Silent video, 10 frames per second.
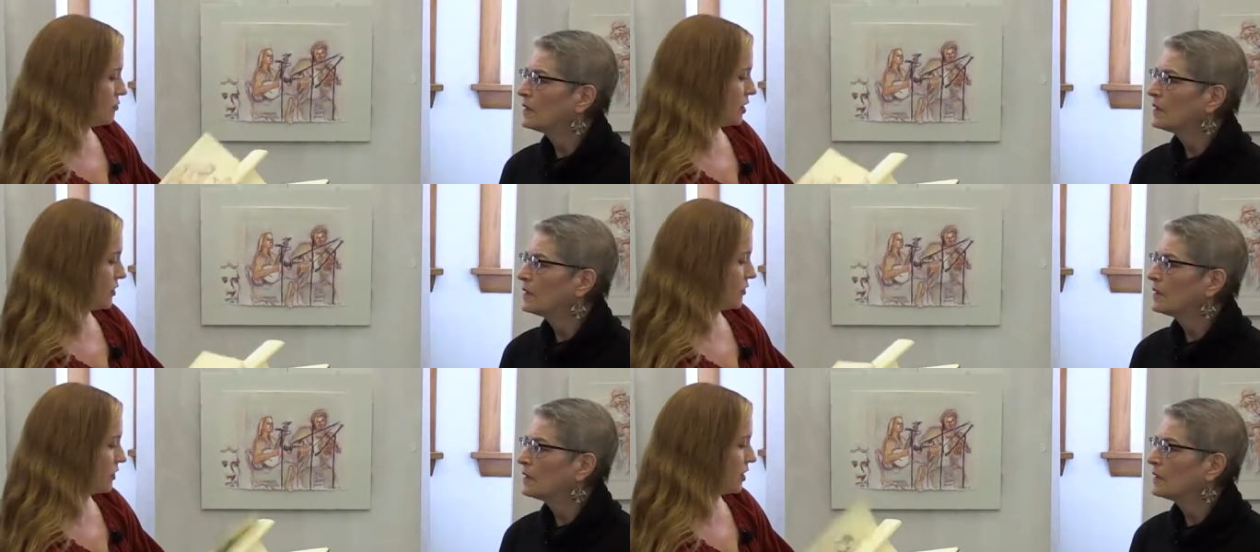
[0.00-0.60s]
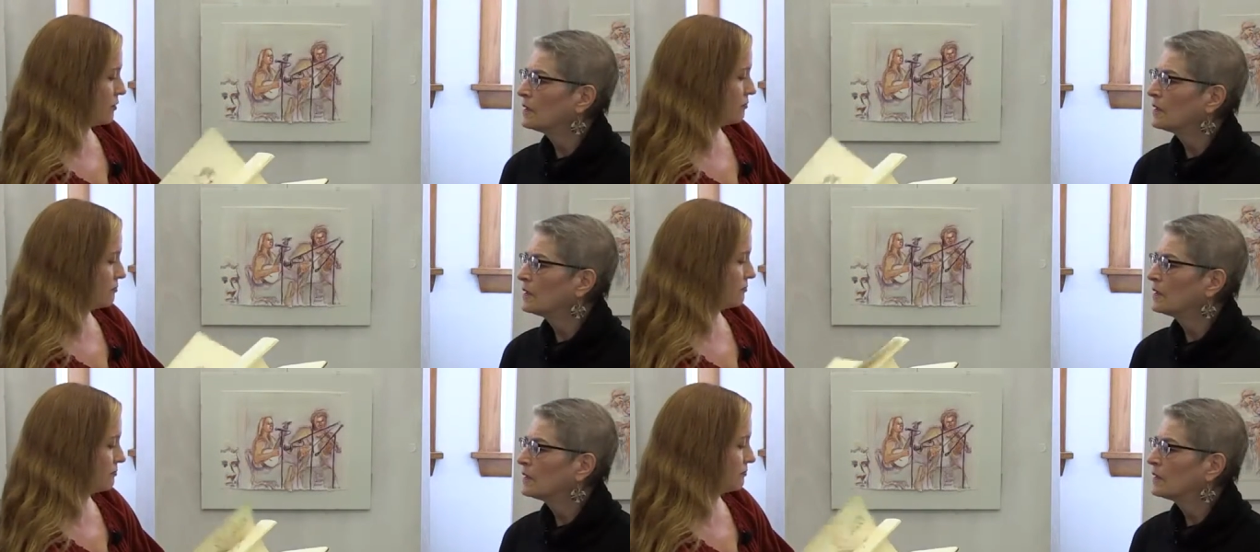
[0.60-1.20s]
Speaker 1: with, um,
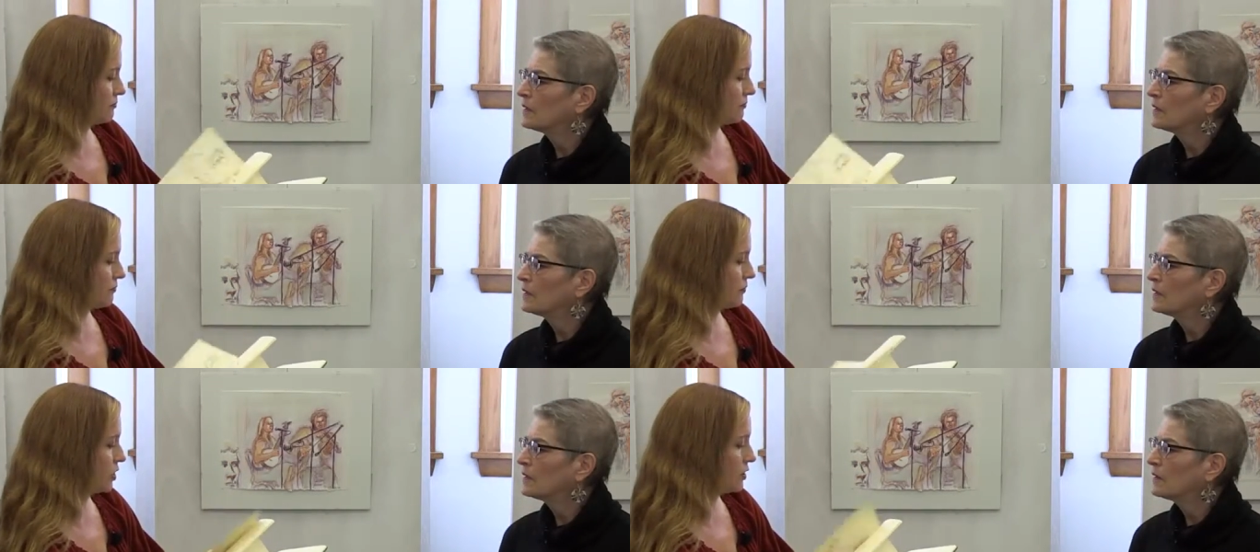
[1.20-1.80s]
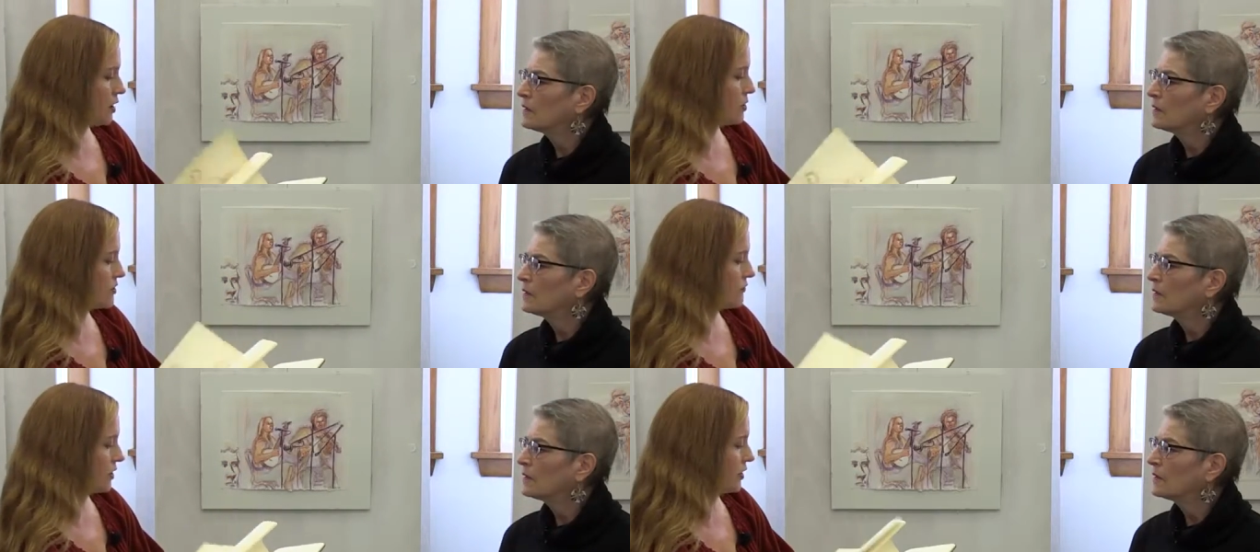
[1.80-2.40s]
you know, I
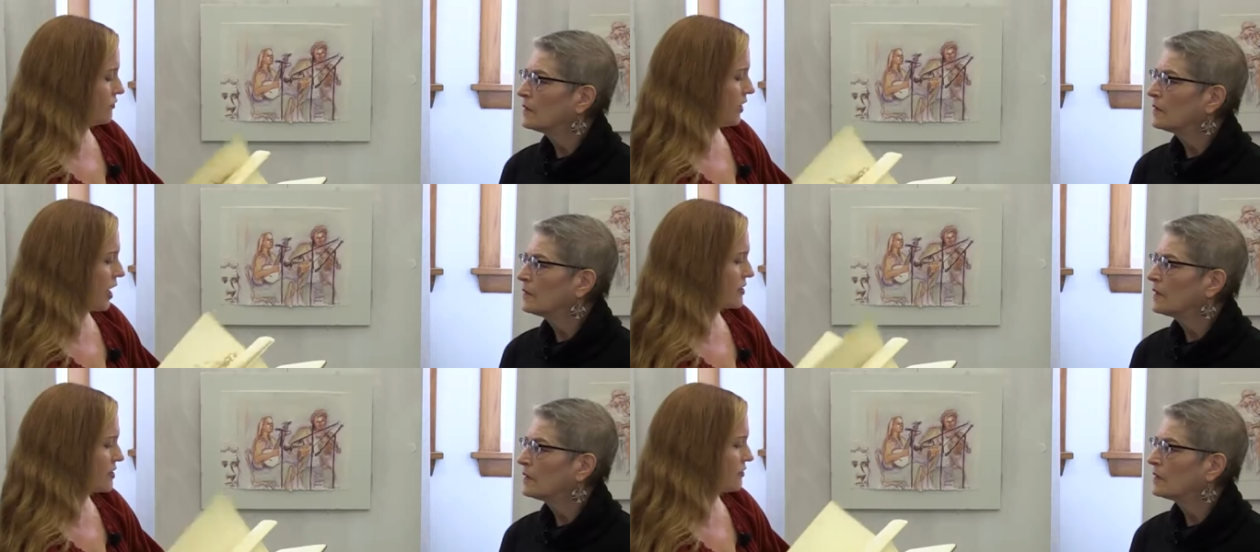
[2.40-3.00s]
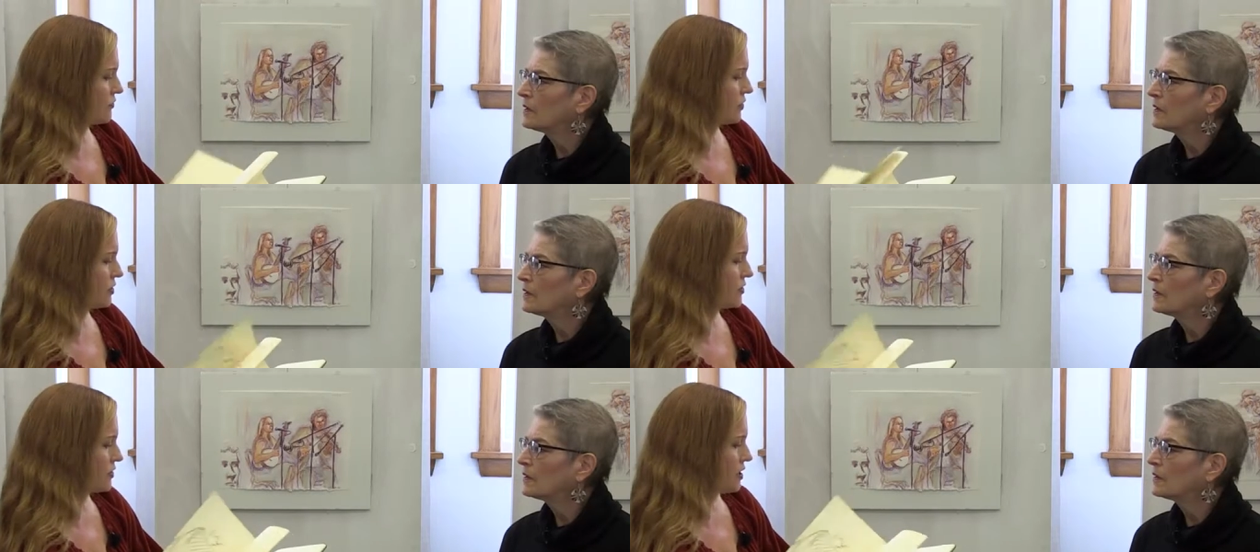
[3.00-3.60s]
wasn't very fast at
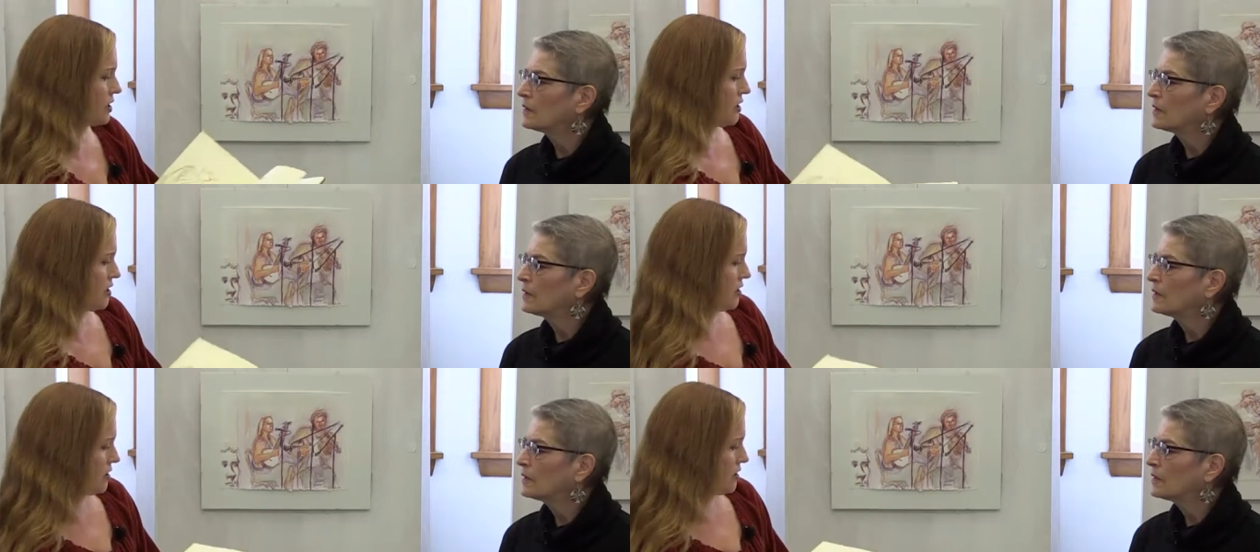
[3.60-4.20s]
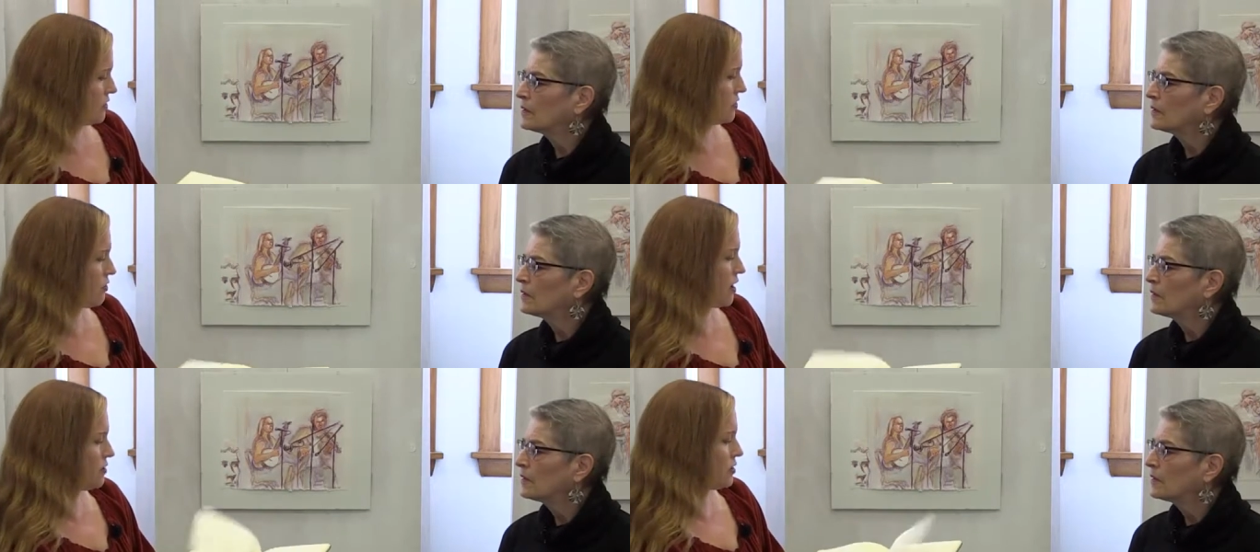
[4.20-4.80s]
first, so
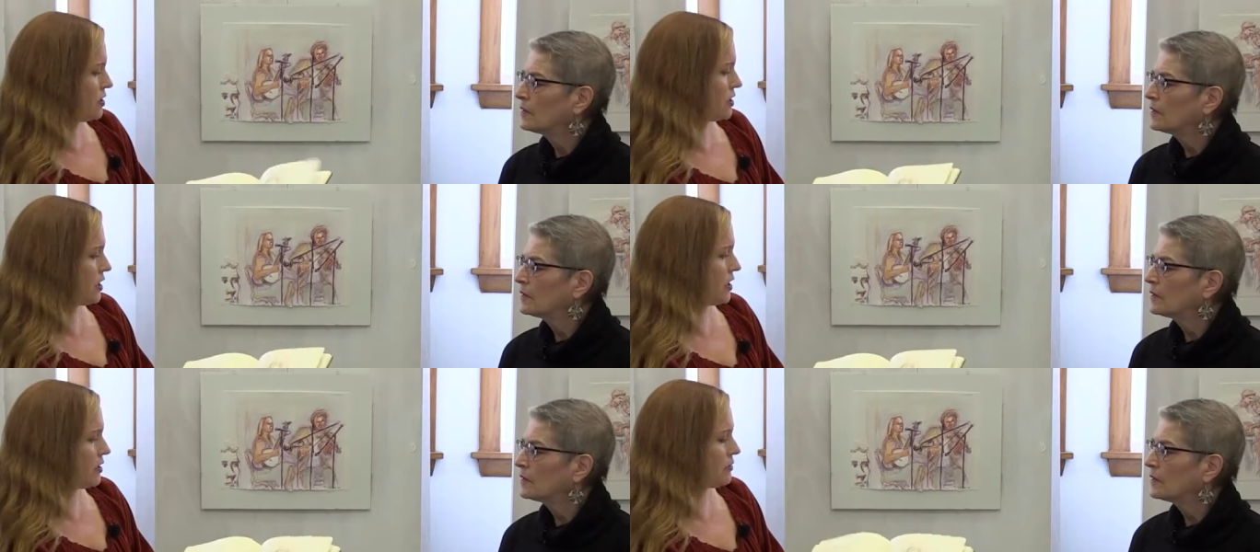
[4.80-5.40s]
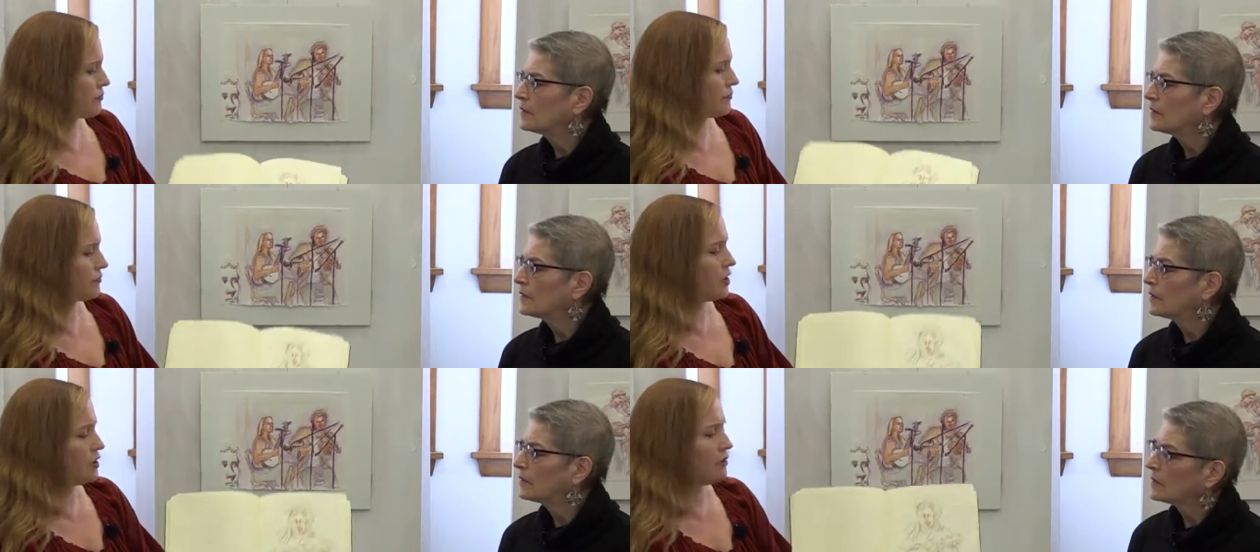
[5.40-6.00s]
I would, uh,
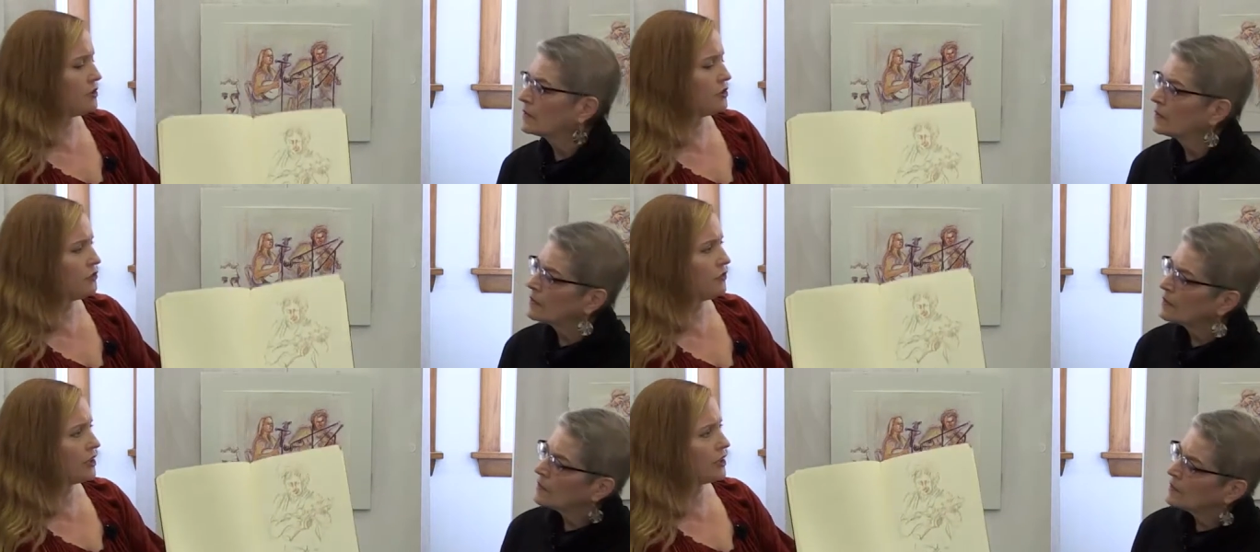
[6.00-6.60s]
you know, I would do very